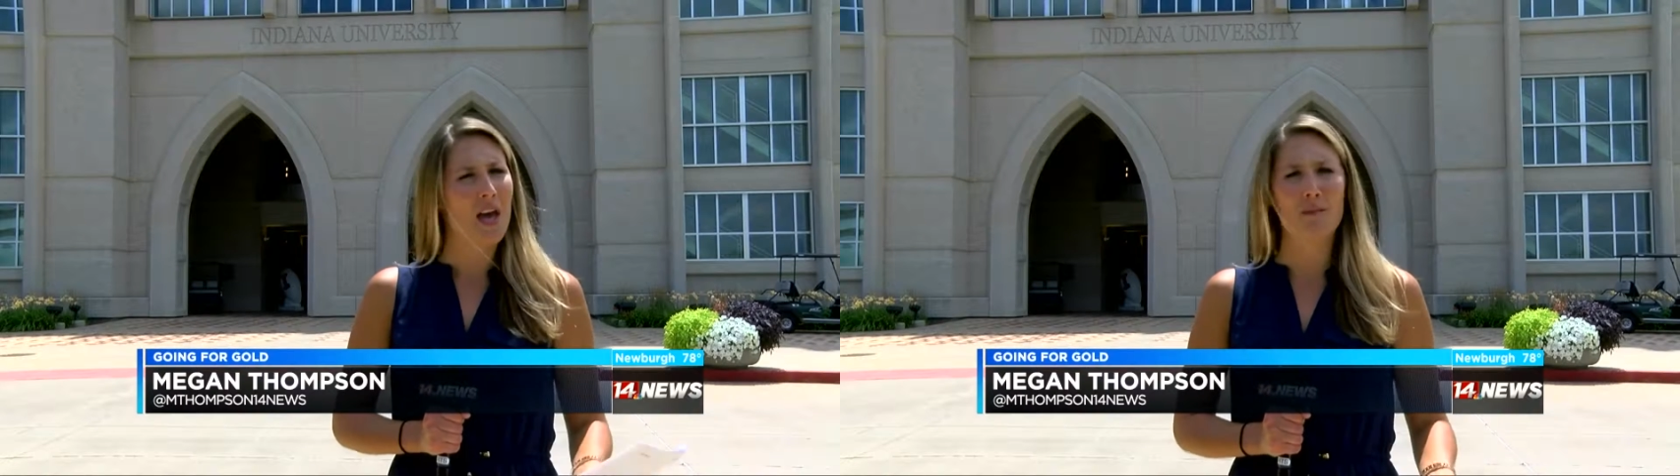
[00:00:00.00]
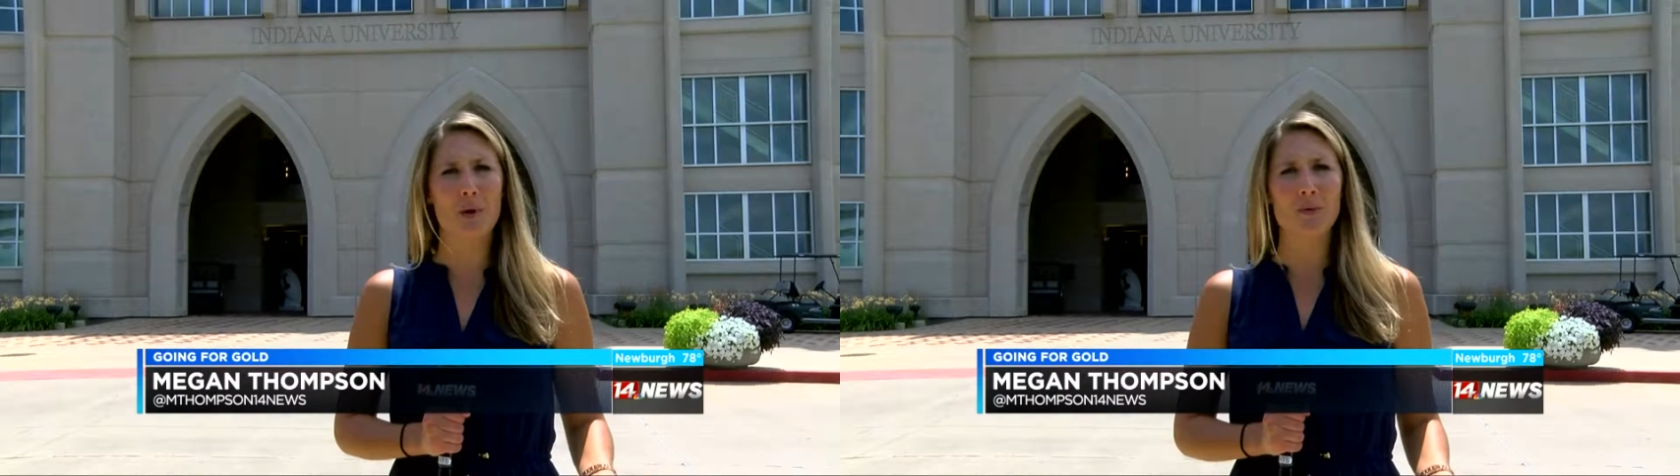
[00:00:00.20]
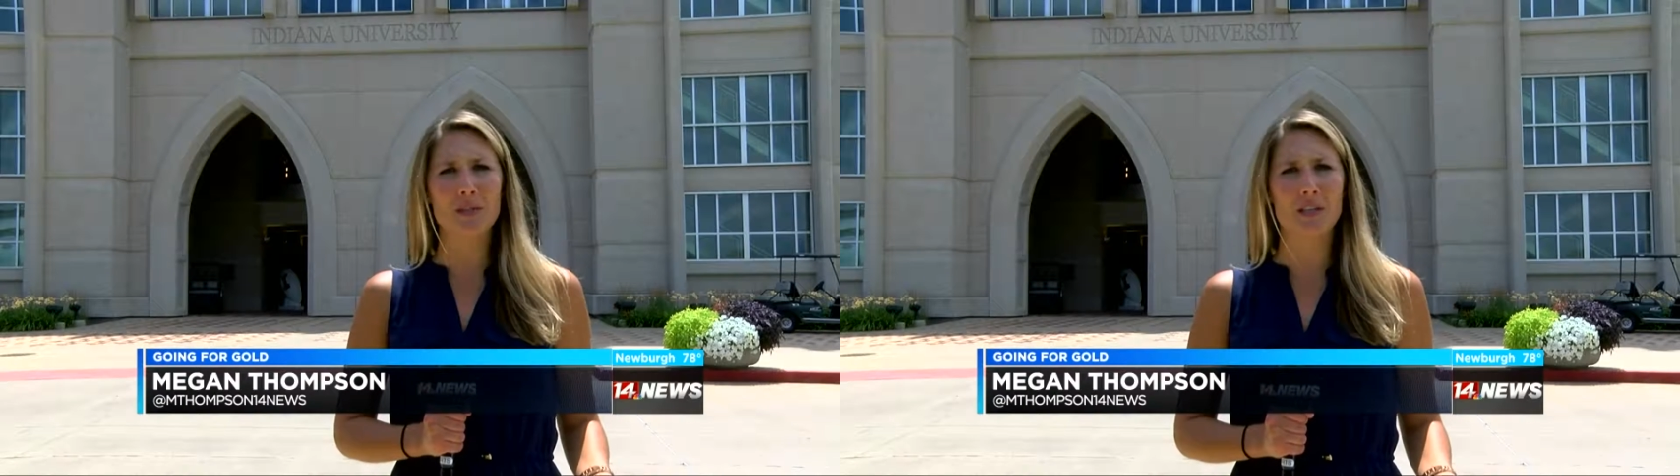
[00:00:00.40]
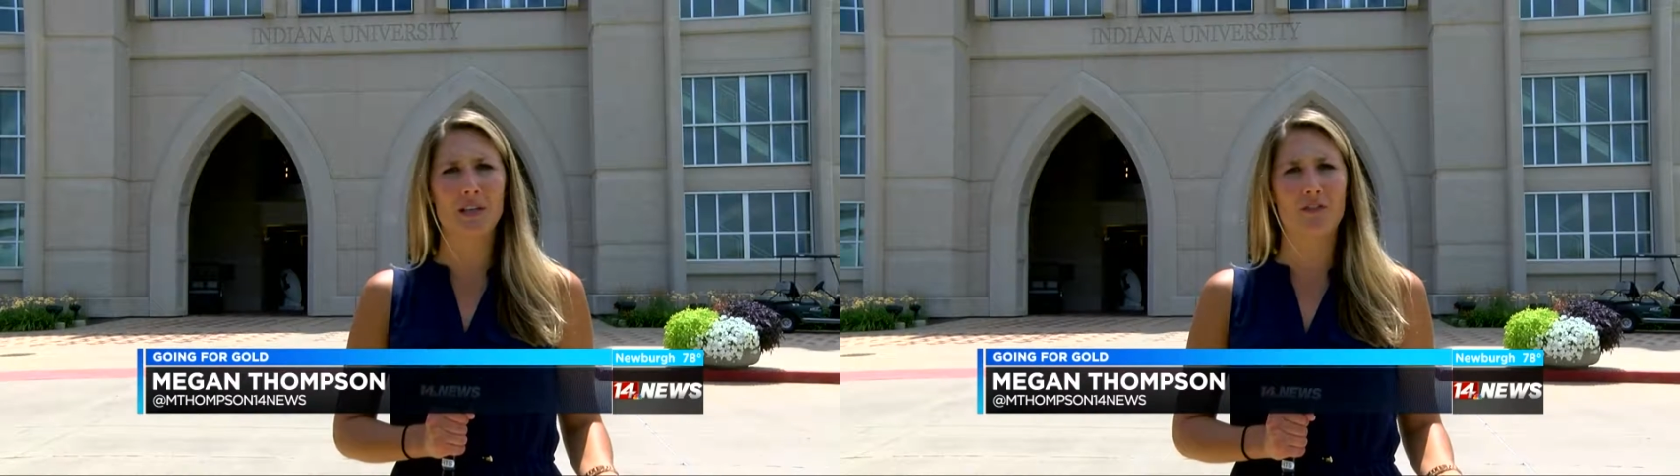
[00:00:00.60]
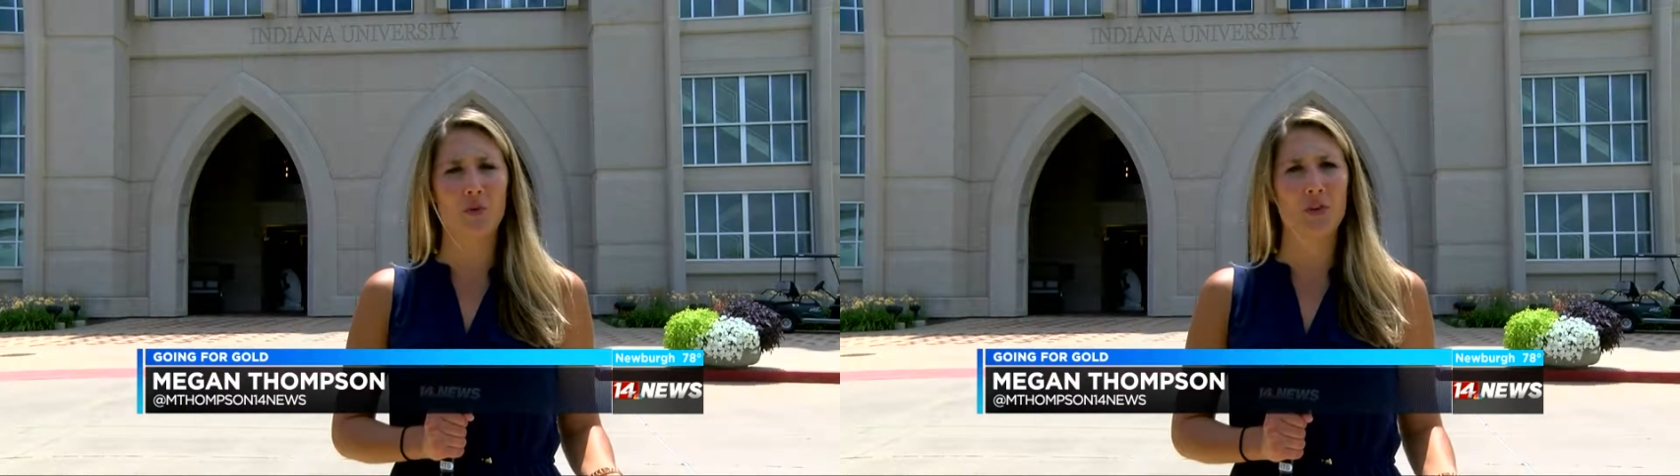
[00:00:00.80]
and
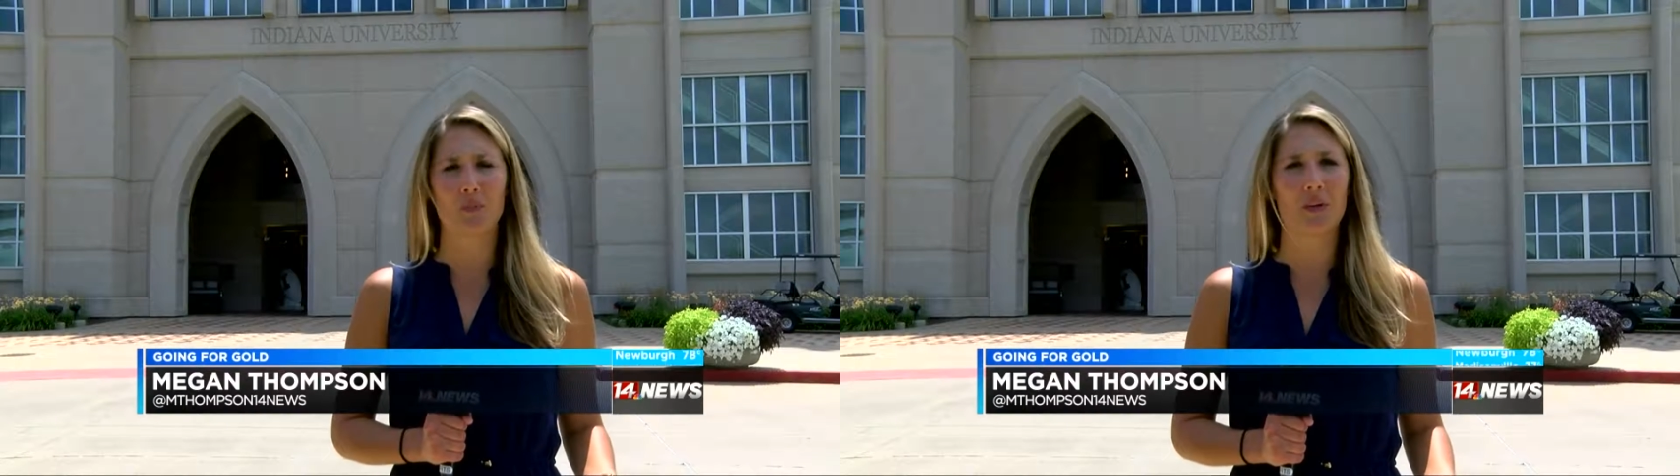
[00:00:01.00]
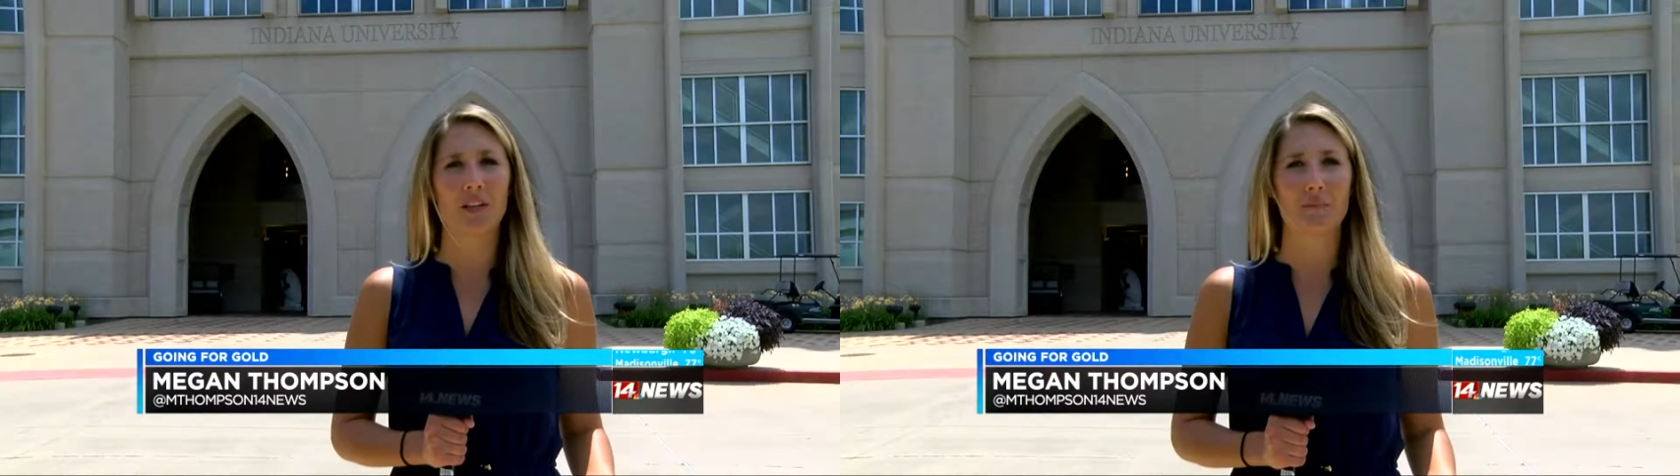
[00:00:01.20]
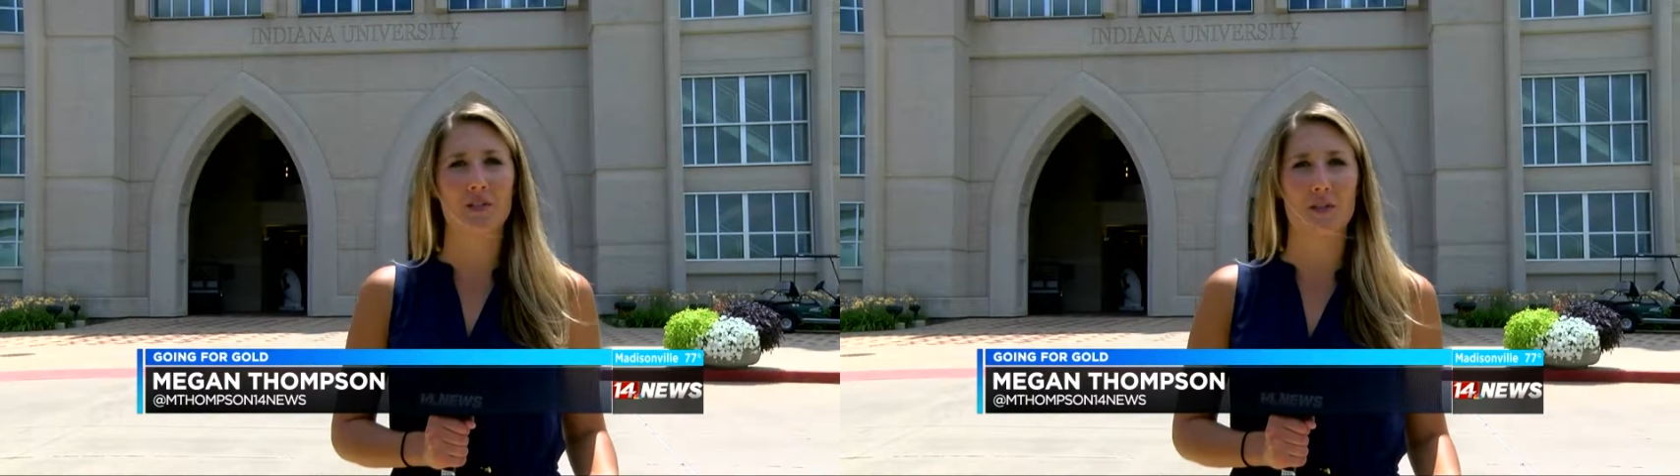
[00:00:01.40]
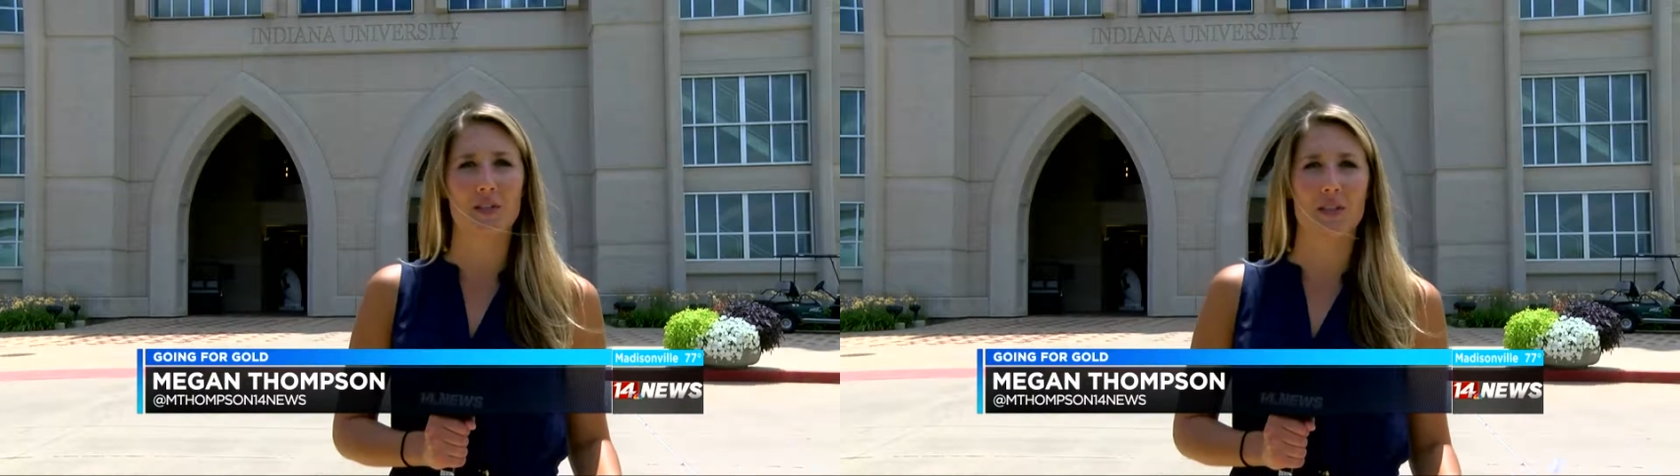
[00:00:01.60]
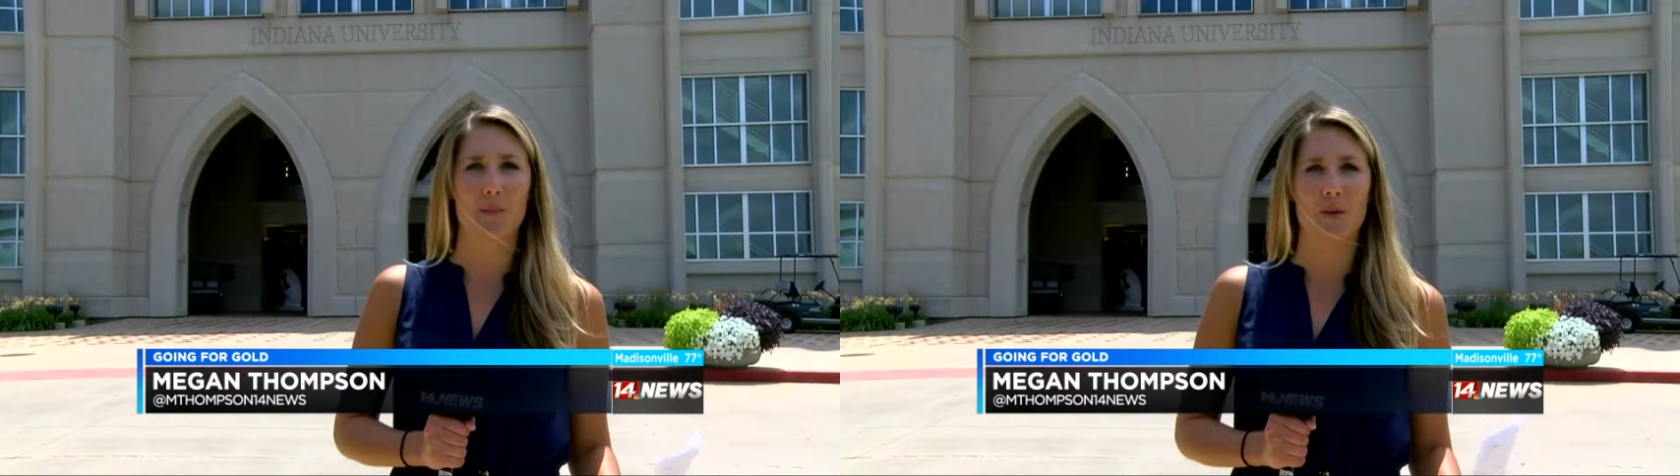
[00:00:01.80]
mostly for the prelims for
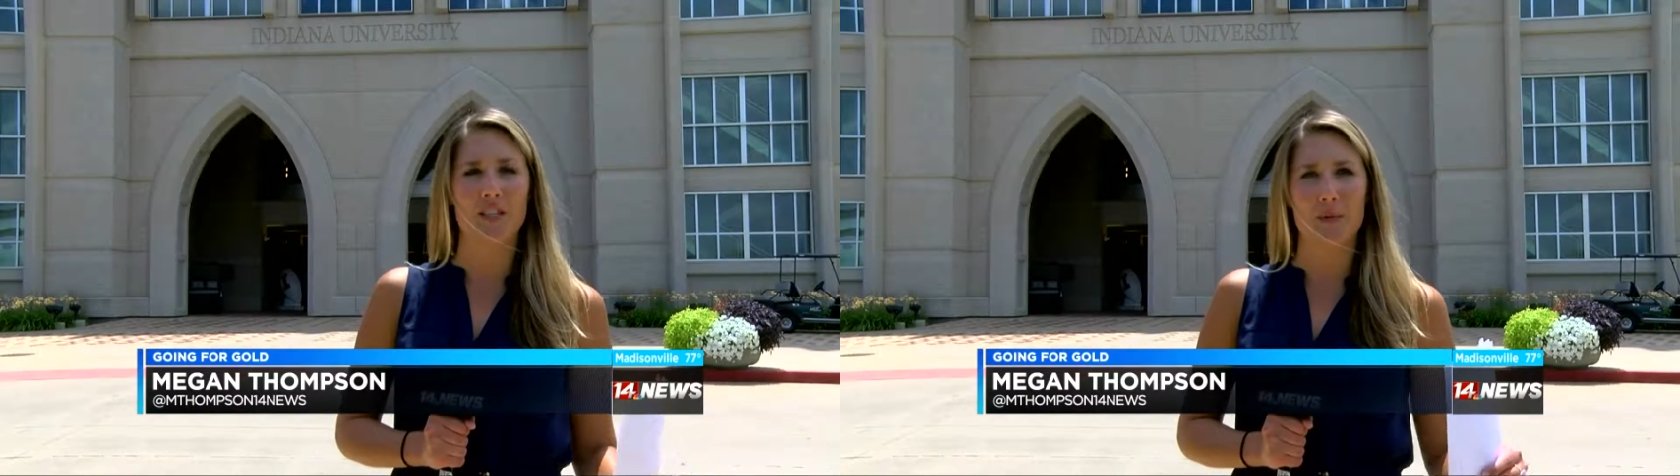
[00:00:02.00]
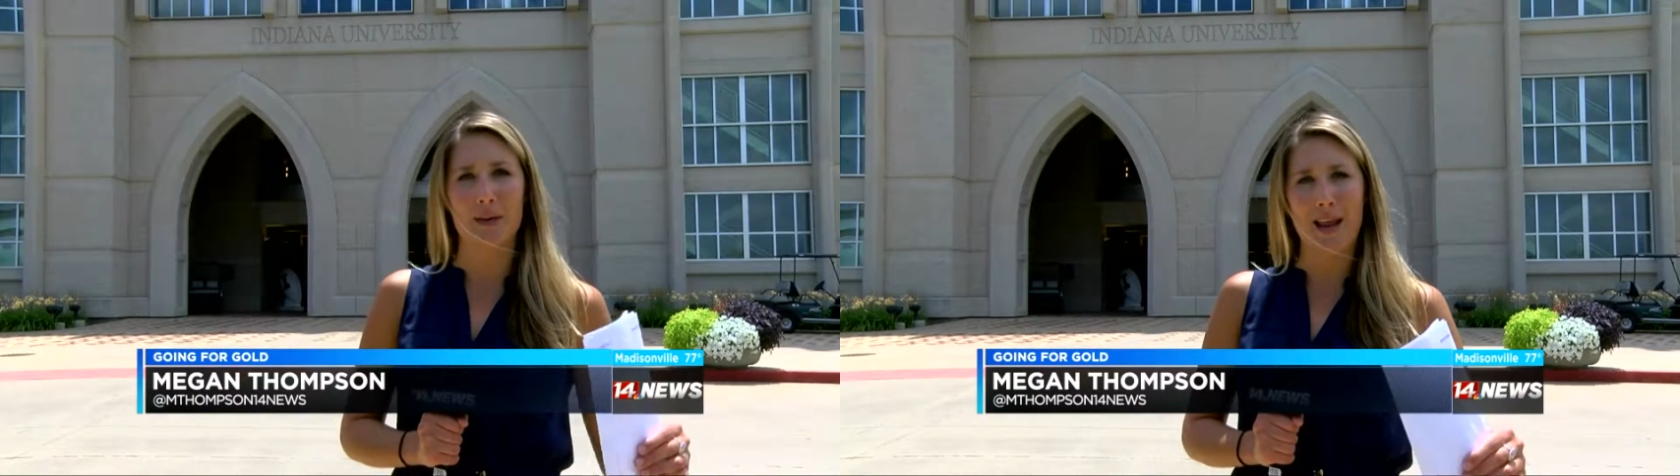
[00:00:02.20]
some reason.